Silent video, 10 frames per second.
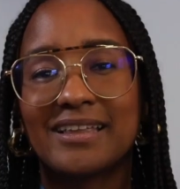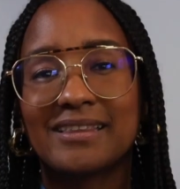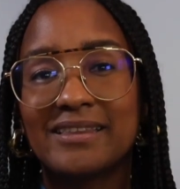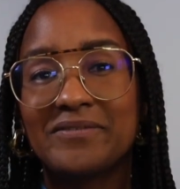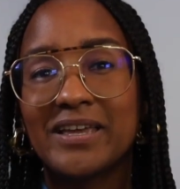
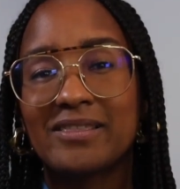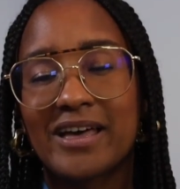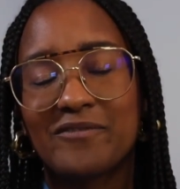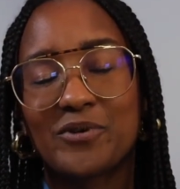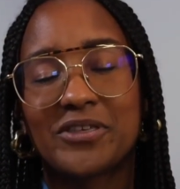Living
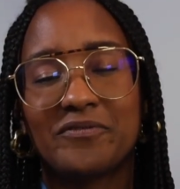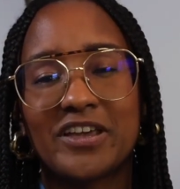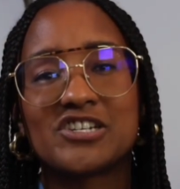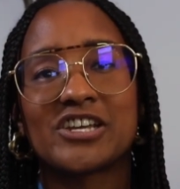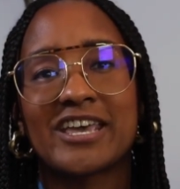life with
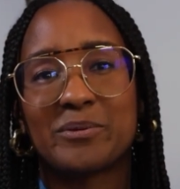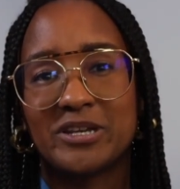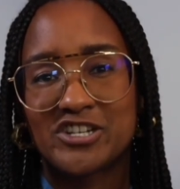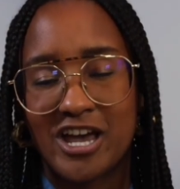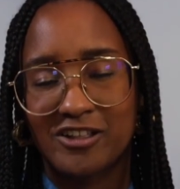aphasia can
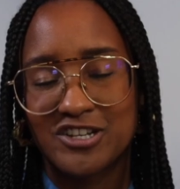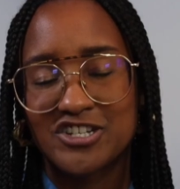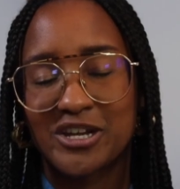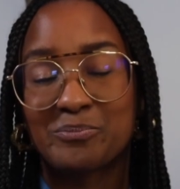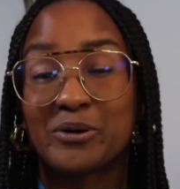be
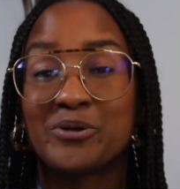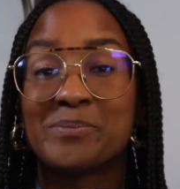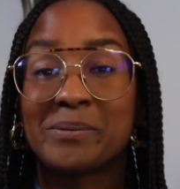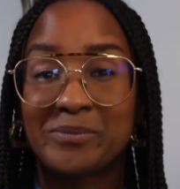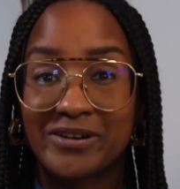challenging, but
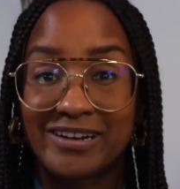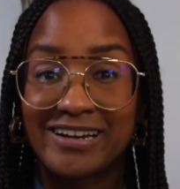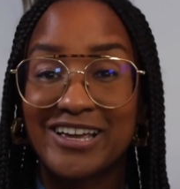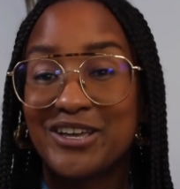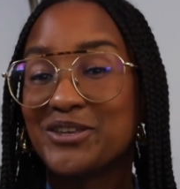remember,
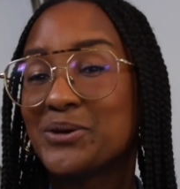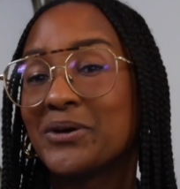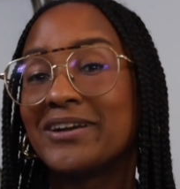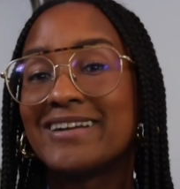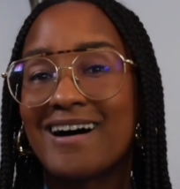you
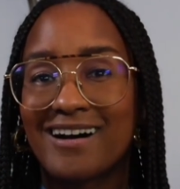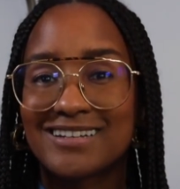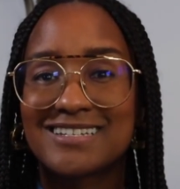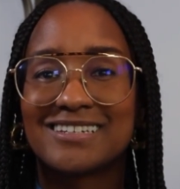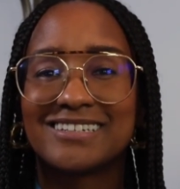are
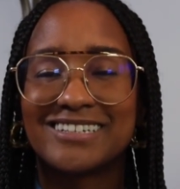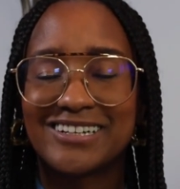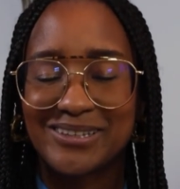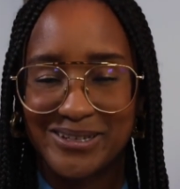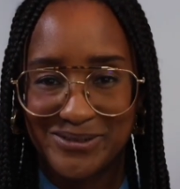not
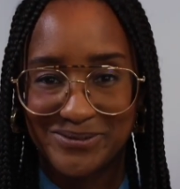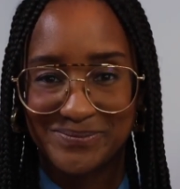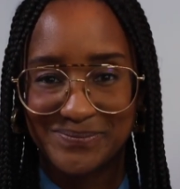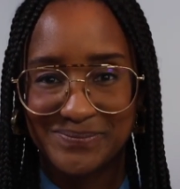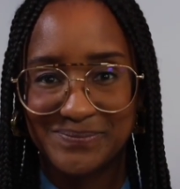
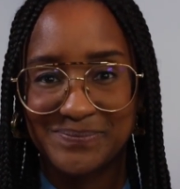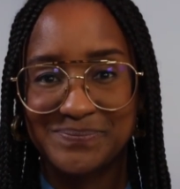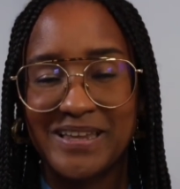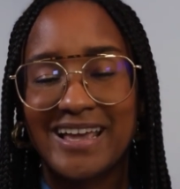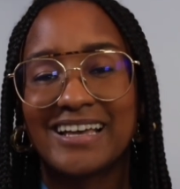alone.
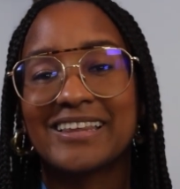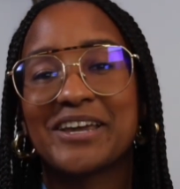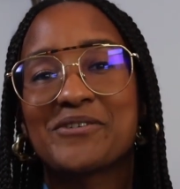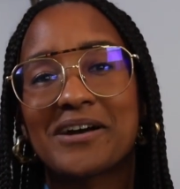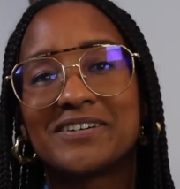
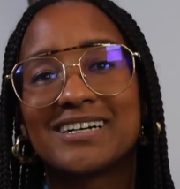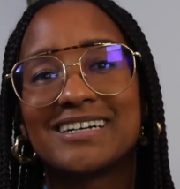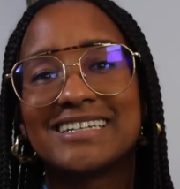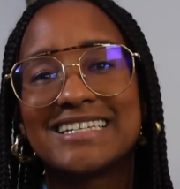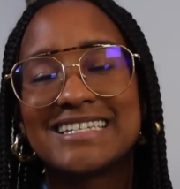
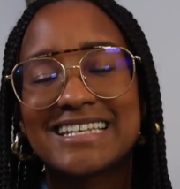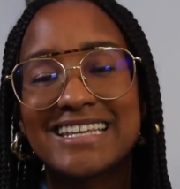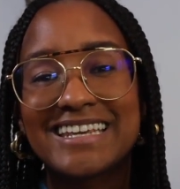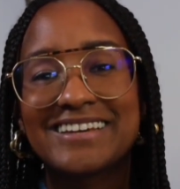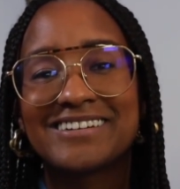Lingraphica
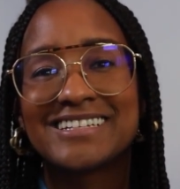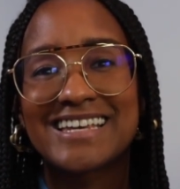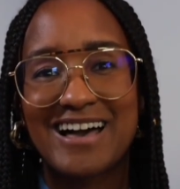is here to